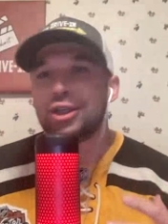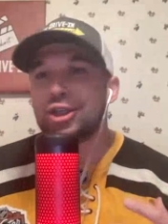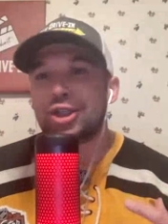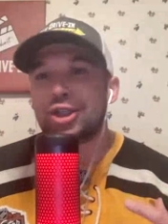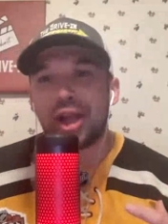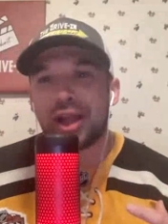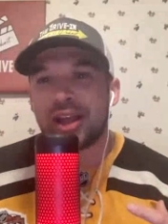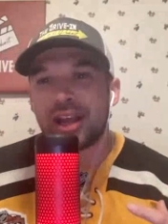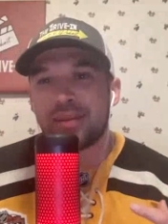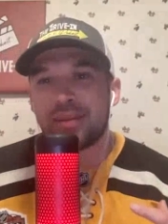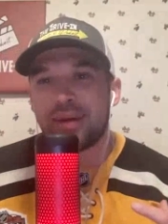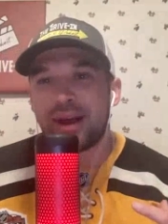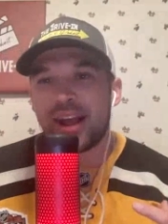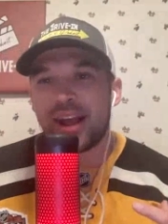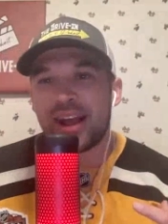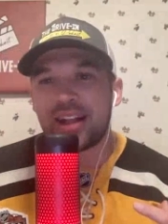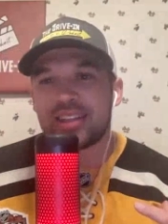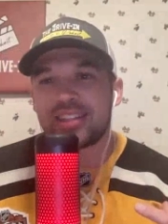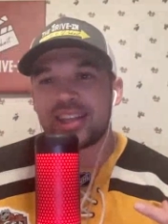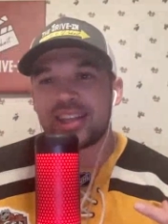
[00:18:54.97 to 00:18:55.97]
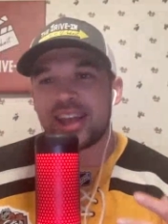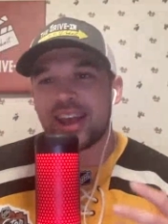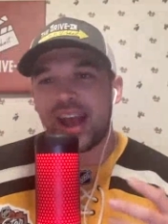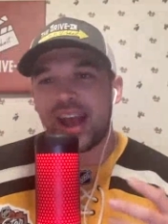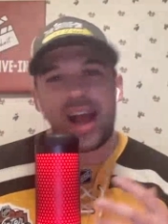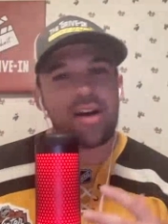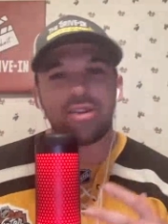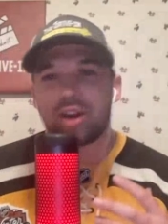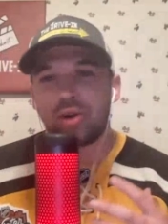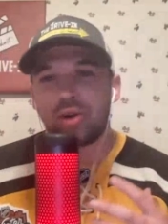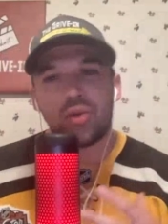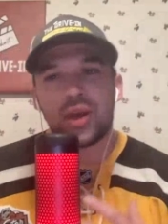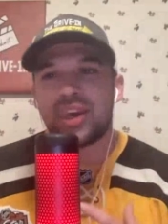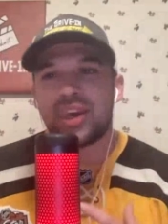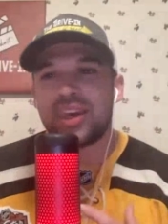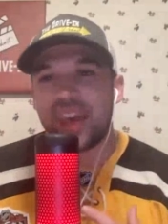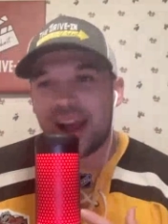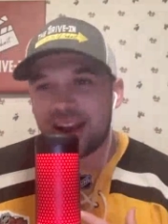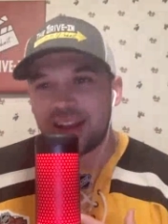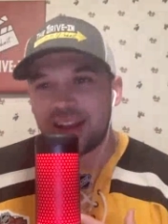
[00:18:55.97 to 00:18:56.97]
just shaking my head saying, How did
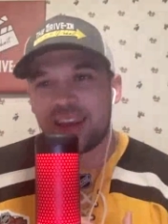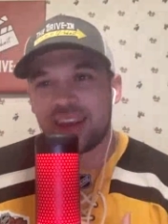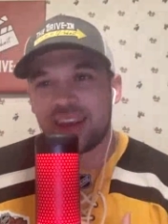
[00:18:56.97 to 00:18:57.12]
we get